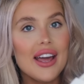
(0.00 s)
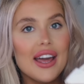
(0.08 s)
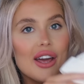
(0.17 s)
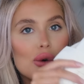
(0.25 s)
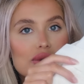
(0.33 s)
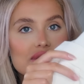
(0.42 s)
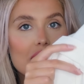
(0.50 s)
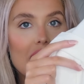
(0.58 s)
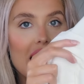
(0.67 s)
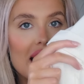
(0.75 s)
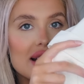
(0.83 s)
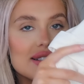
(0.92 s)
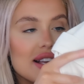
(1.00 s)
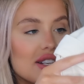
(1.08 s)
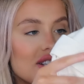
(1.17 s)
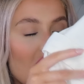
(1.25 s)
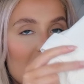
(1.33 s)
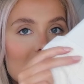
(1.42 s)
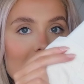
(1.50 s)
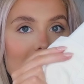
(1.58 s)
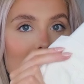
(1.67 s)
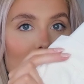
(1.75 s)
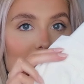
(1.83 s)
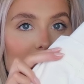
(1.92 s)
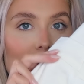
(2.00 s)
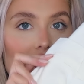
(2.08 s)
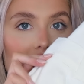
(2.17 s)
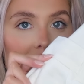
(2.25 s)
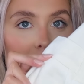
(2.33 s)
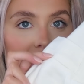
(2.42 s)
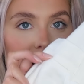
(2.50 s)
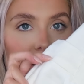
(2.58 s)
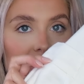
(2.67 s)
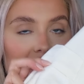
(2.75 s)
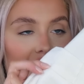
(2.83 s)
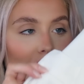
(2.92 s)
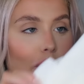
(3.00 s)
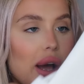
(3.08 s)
It also has a tie detail, so you can nip yourself in at the